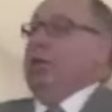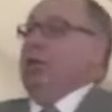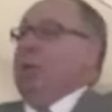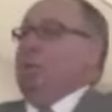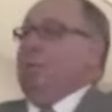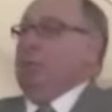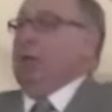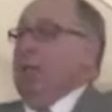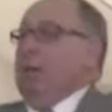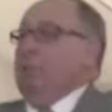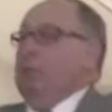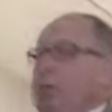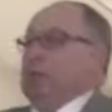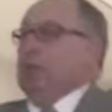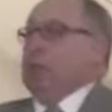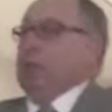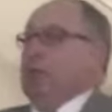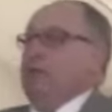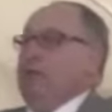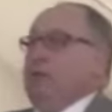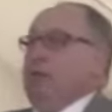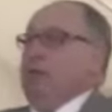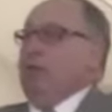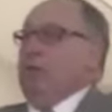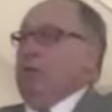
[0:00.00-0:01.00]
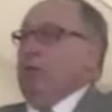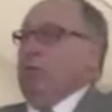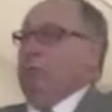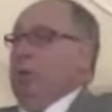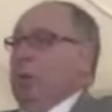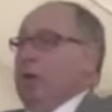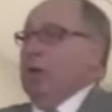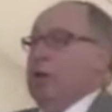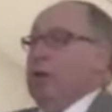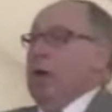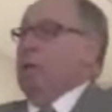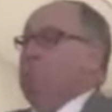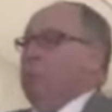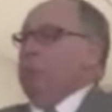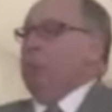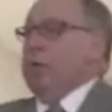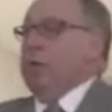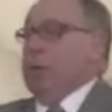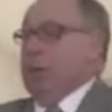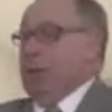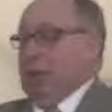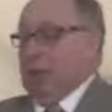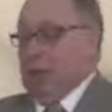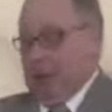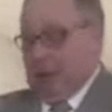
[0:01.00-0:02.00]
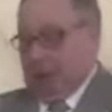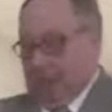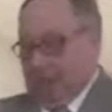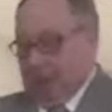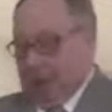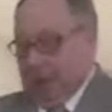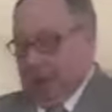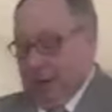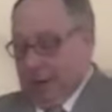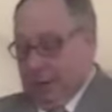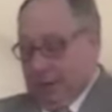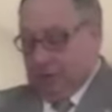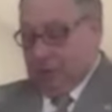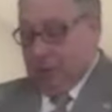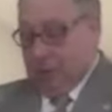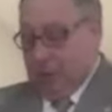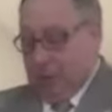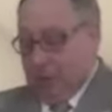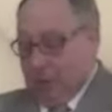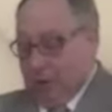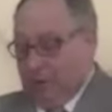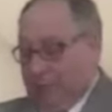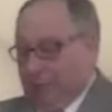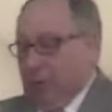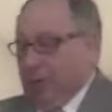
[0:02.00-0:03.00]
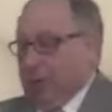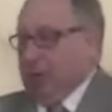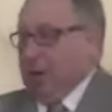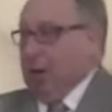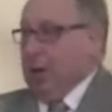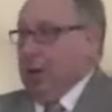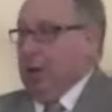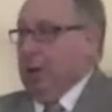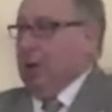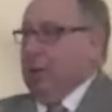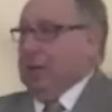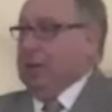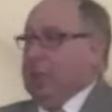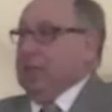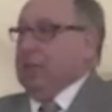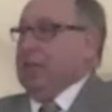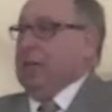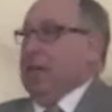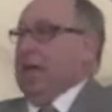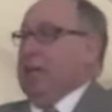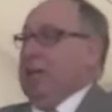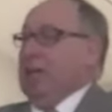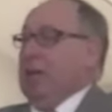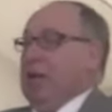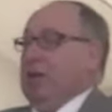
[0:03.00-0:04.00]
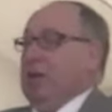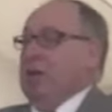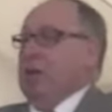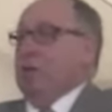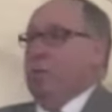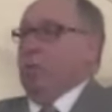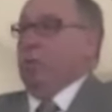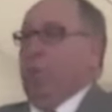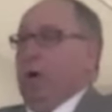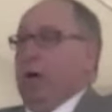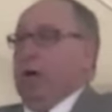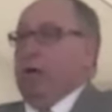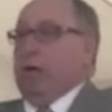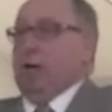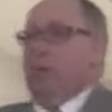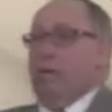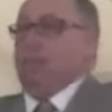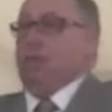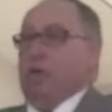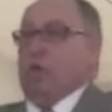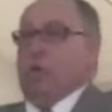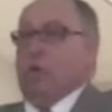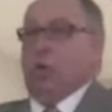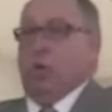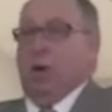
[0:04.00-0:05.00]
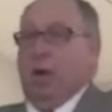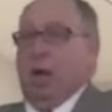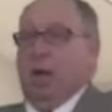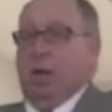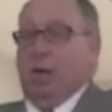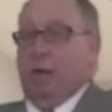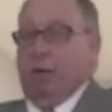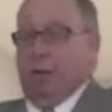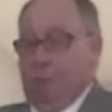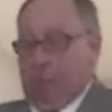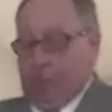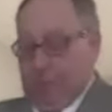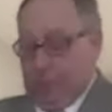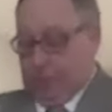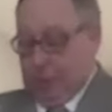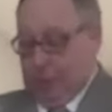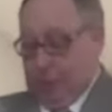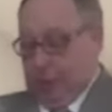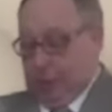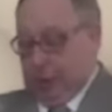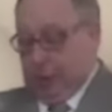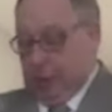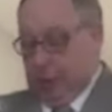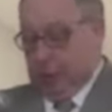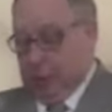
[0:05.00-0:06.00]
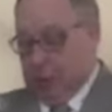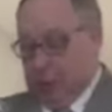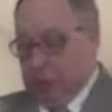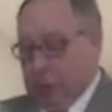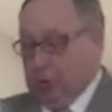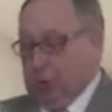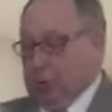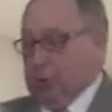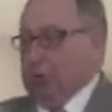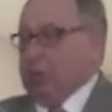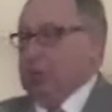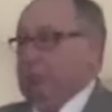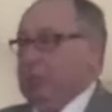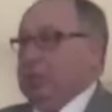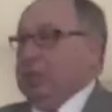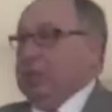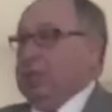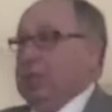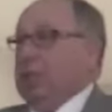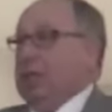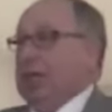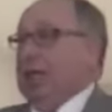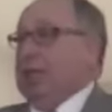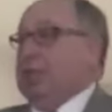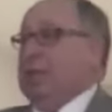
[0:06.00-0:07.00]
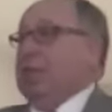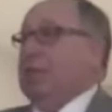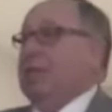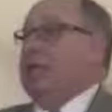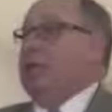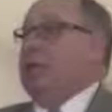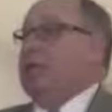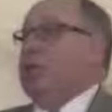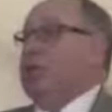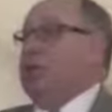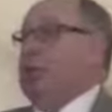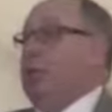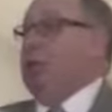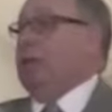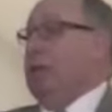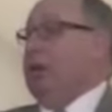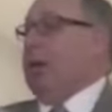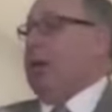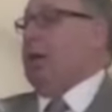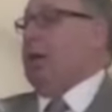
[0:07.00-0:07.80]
But let me just give you a few more numbers to think about. You've already heard today that you're one of 12 schools to be selected this year in